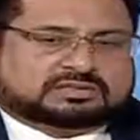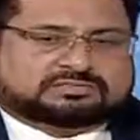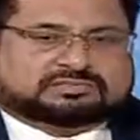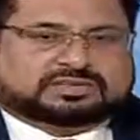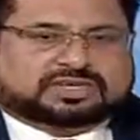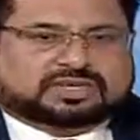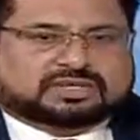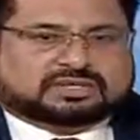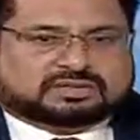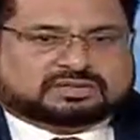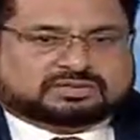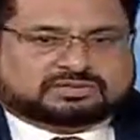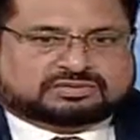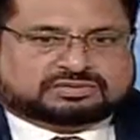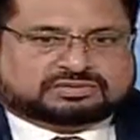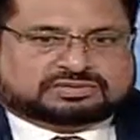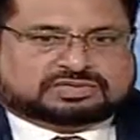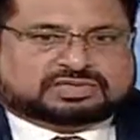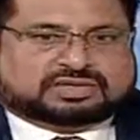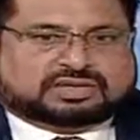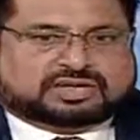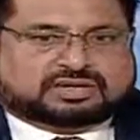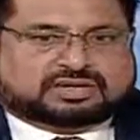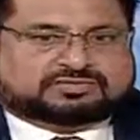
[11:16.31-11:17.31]
being
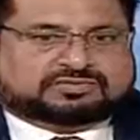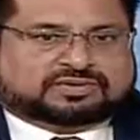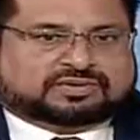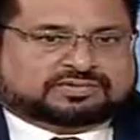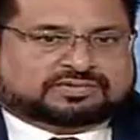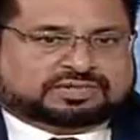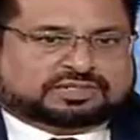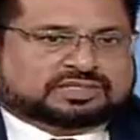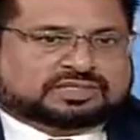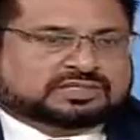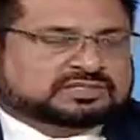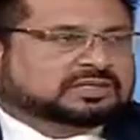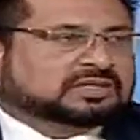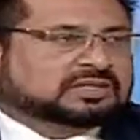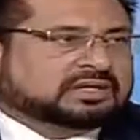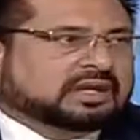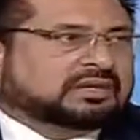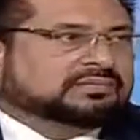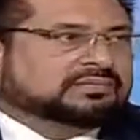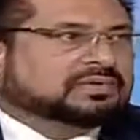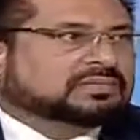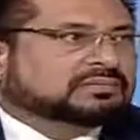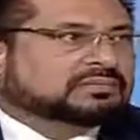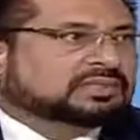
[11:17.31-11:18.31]
closed day from each and
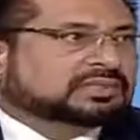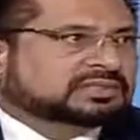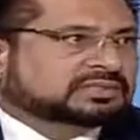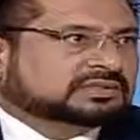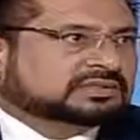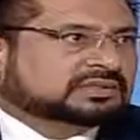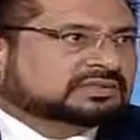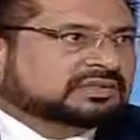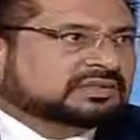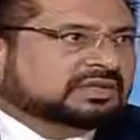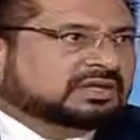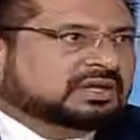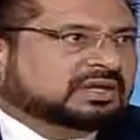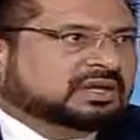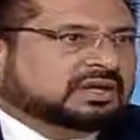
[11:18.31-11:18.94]
every person,